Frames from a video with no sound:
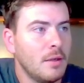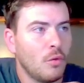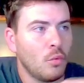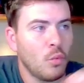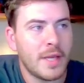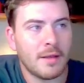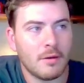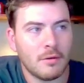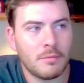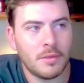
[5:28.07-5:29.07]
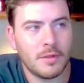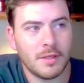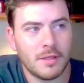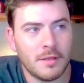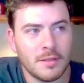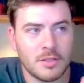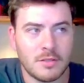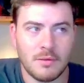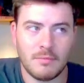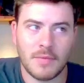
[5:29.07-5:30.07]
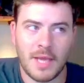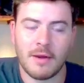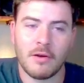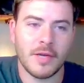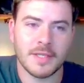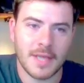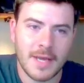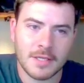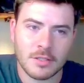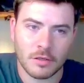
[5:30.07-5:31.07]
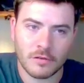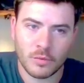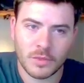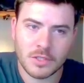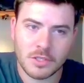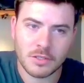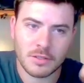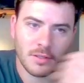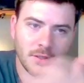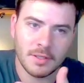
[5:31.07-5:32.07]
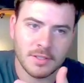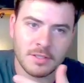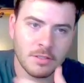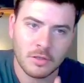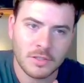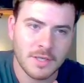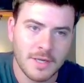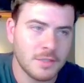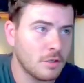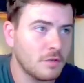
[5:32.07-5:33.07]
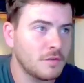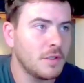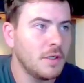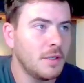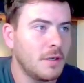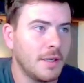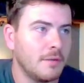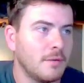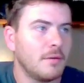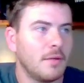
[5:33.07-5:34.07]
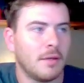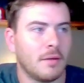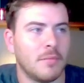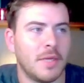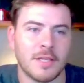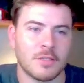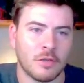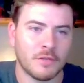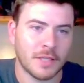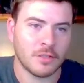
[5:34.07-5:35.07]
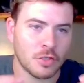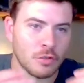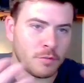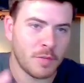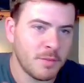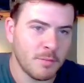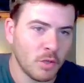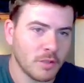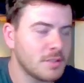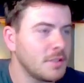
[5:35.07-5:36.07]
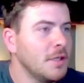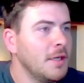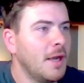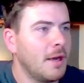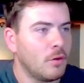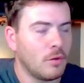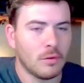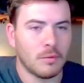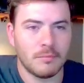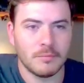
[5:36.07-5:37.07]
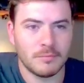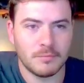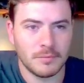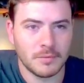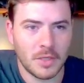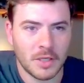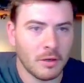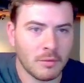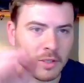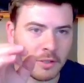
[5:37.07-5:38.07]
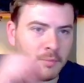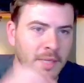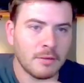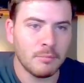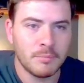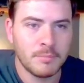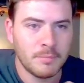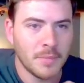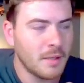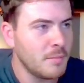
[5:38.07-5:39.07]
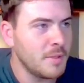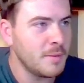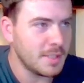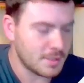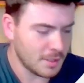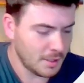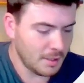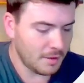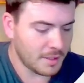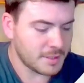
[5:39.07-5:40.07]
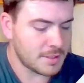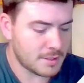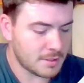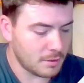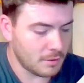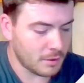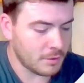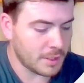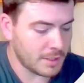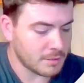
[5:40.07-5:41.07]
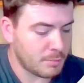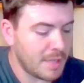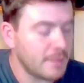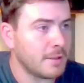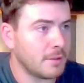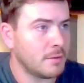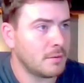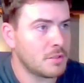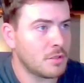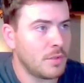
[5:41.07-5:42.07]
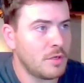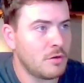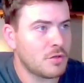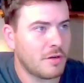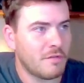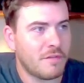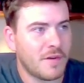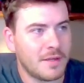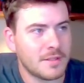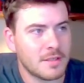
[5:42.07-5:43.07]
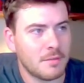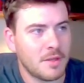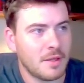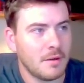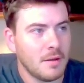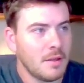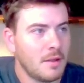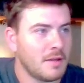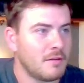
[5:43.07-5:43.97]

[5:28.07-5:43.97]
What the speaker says: we cannot put the category as airsoft, which it's not an airsoft gun. An airsoft gun shoots baby bullets or little metal BBs. This is known as a pellet gun. So we need to try and find something that